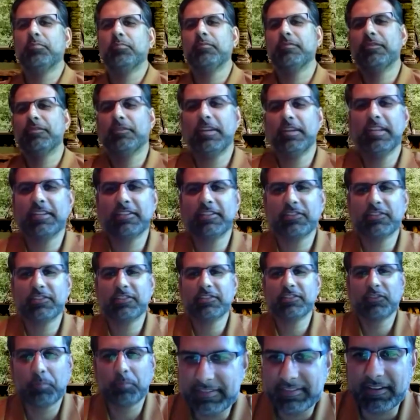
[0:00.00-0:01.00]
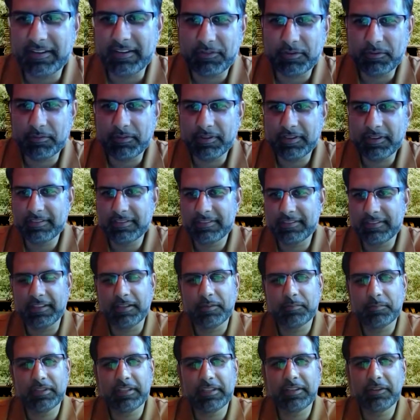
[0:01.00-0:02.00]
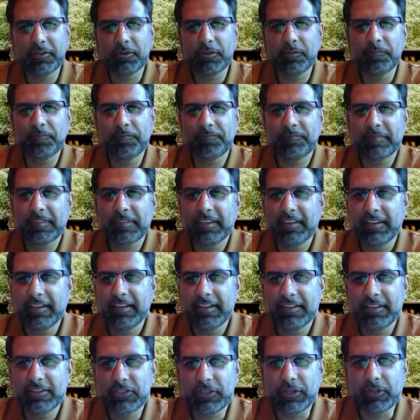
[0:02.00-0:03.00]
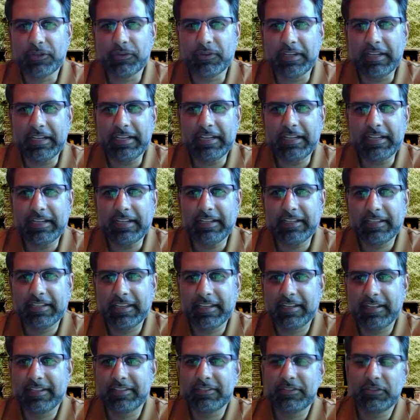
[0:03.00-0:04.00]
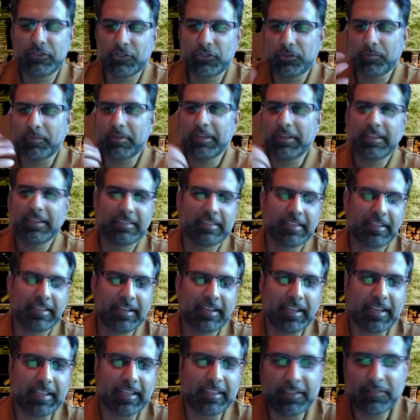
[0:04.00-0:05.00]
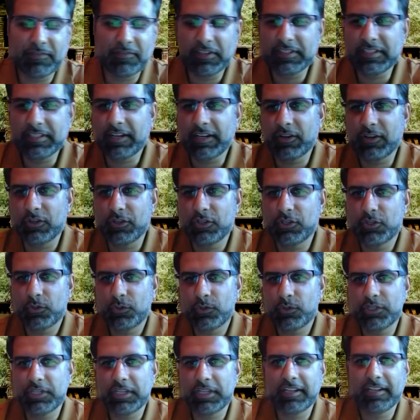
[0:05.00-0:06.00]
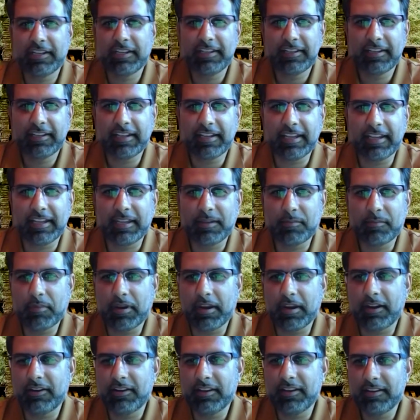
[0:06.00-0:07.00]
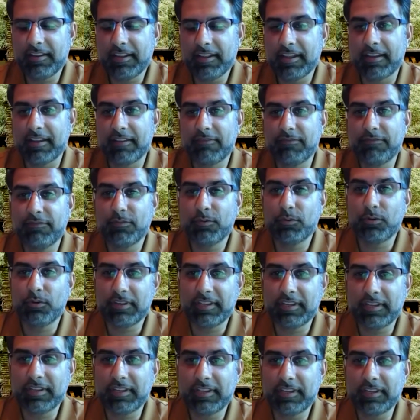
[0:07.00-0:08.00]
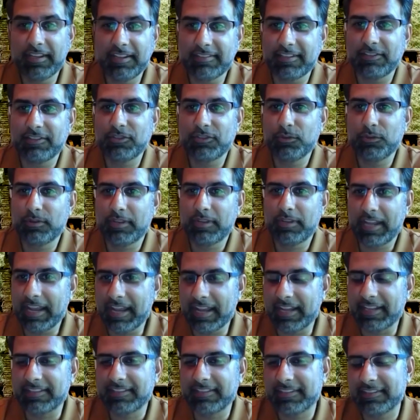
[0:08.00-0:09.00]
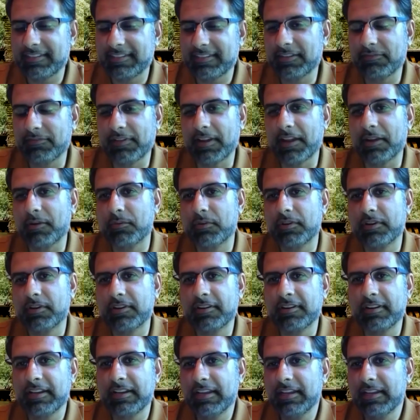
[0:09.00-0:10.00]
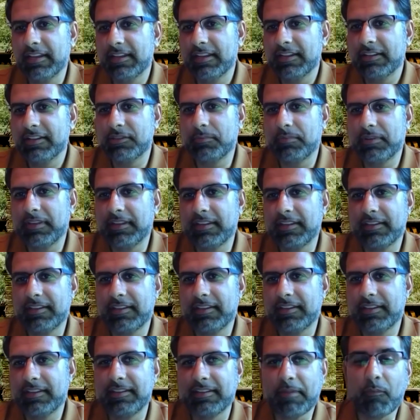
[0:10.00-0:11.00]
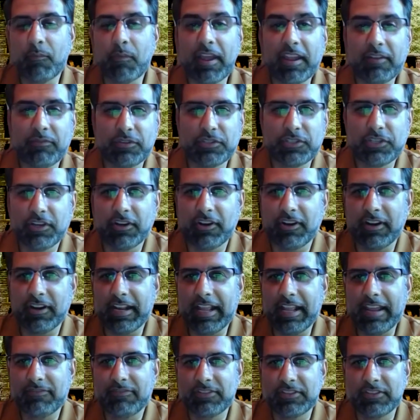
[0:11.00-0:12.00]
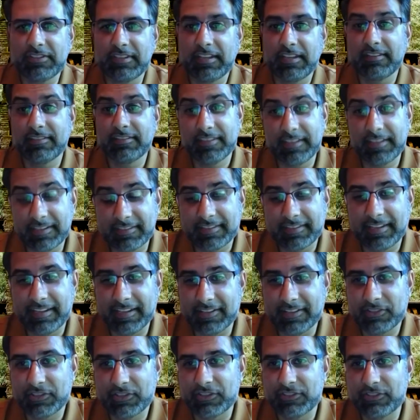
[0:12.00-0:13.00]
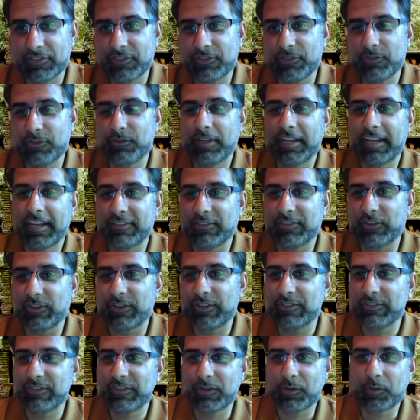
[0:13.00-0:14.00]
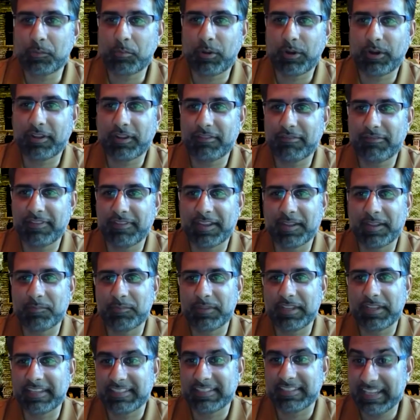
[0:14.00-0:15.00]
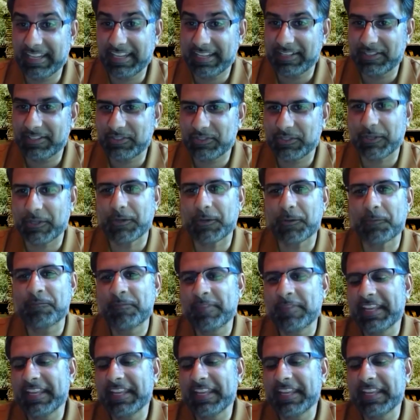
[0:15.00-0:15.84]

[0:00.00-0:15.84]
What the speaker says: Greetings of peace to everyone. Assalamu alaikum. So again, as Sister Maya said, I live in Tucker, Georgia. I am married, have four kids and two cats. If my wife was here, I'd have to say six kids because the two cats are considered part of the family as kids. So.